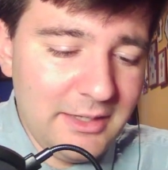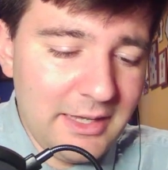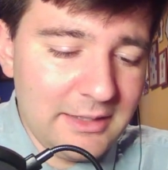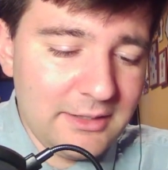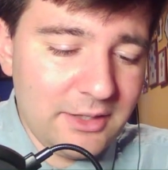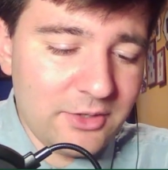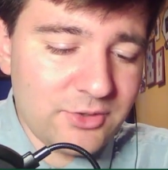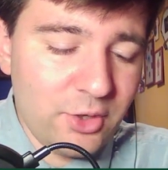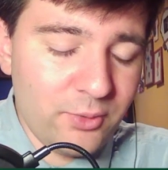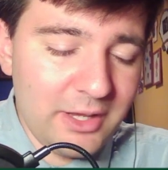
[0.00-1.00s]
there's
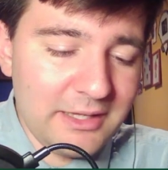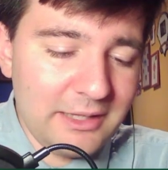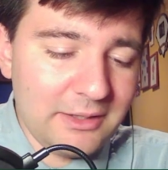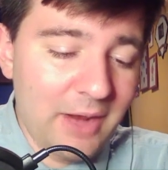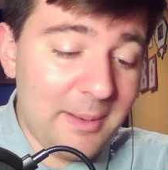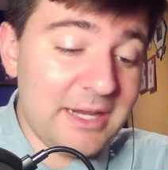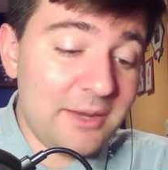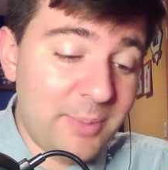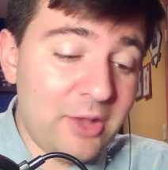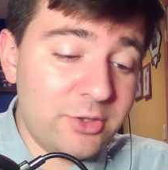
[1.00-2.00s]
no, I mean
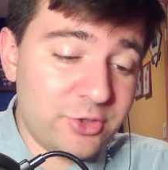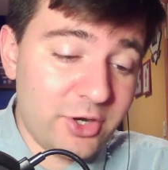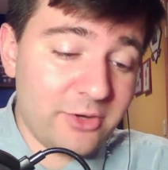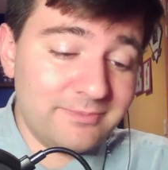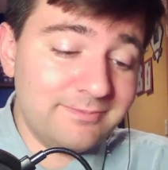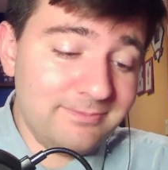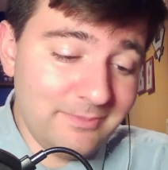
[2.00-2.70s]
Bellinger,